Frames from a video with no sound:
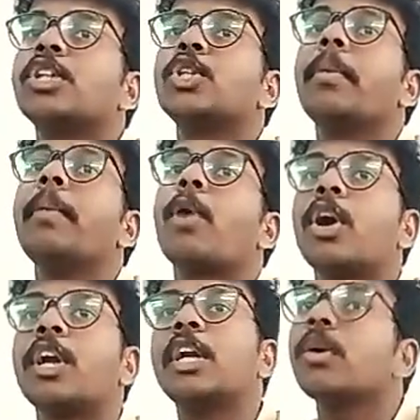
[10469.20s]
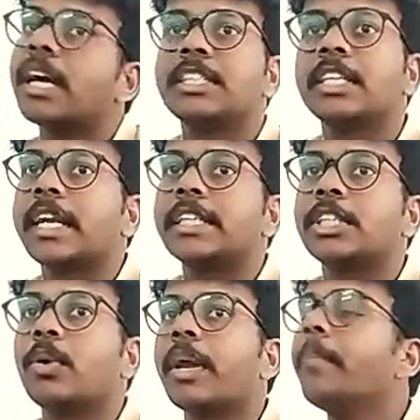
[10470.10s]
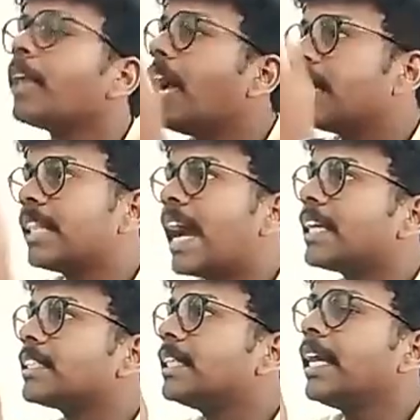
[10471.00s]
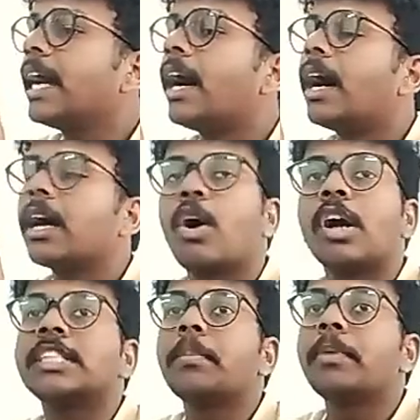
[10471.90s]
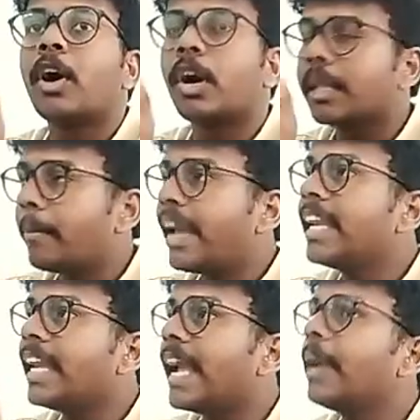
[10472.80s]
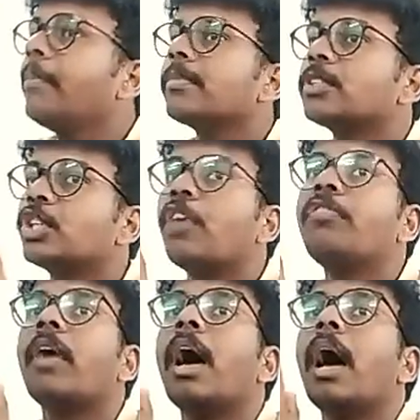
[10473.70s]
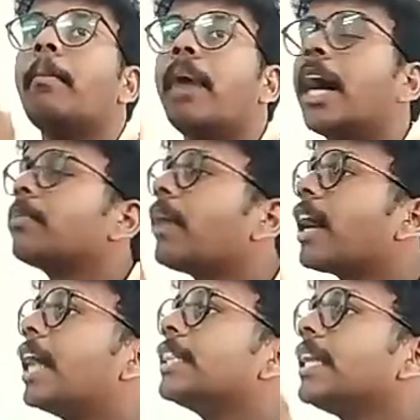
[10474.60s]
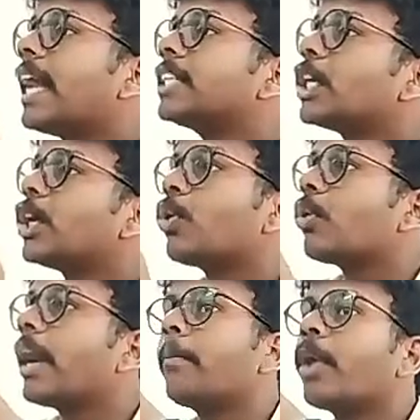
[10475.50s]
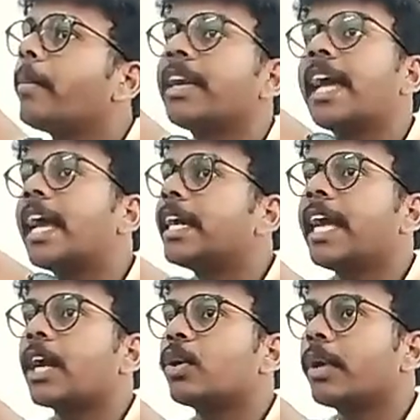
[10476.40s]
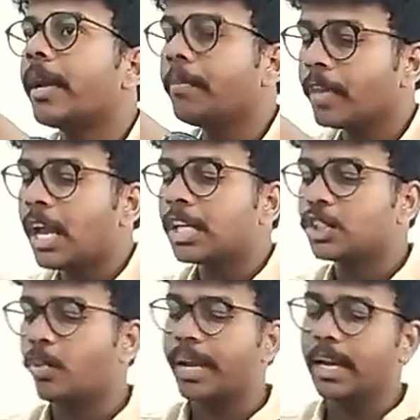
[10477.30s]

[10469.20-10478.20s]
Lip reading: be brought into consideration. Okay, that is the concept or the main aims of Mahatma Gandhi National Rural Employment Guarantee Act. Okay, so we'll